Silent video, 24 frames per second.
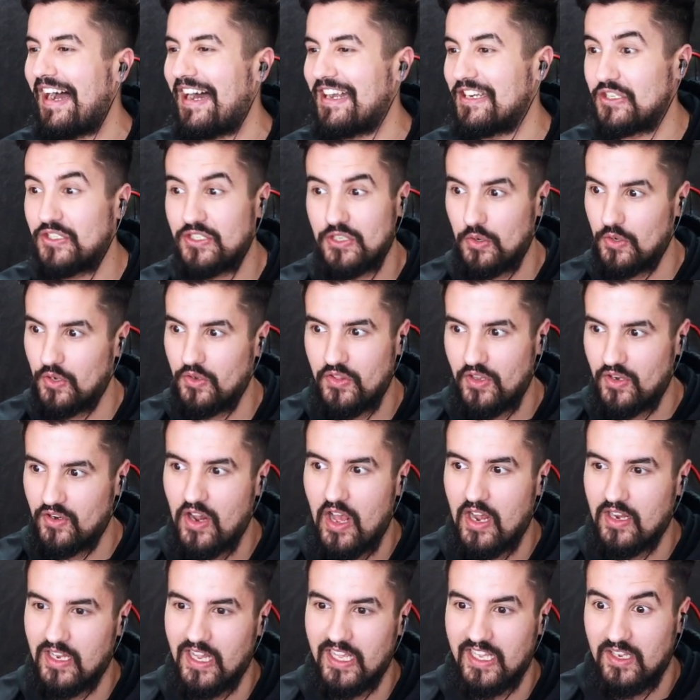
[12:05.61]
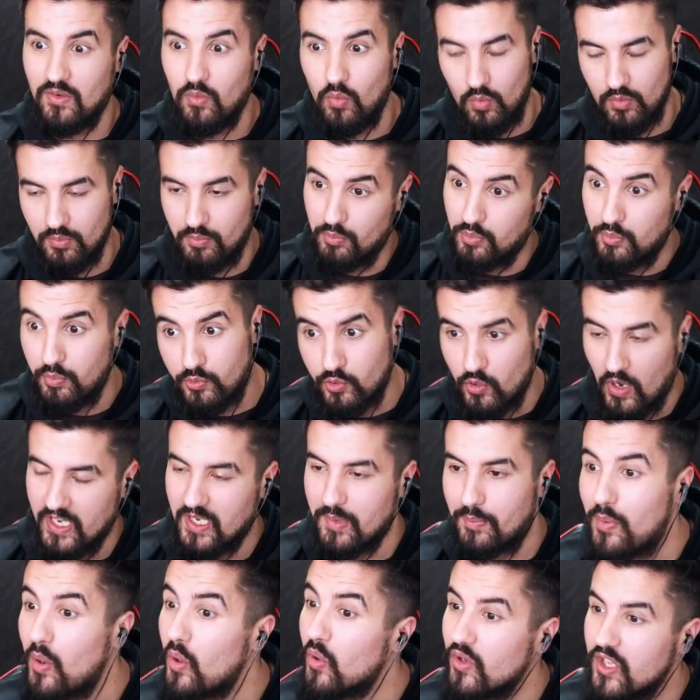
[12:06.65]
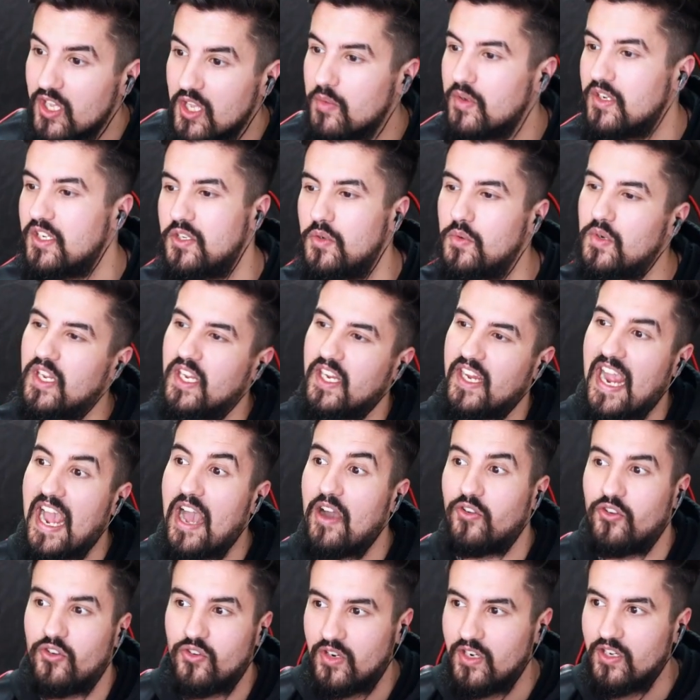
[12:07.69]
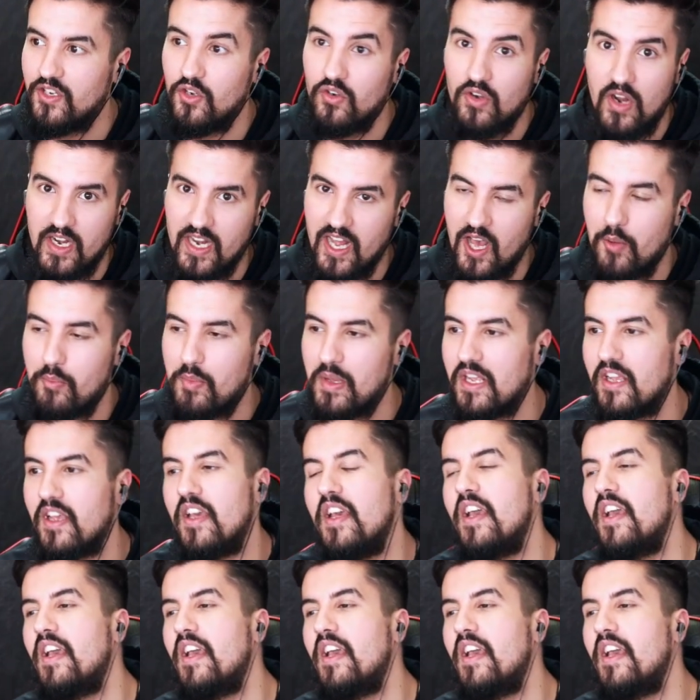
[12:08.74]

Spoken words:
just so they're not like trying to pull you into an encounter and you're not helping.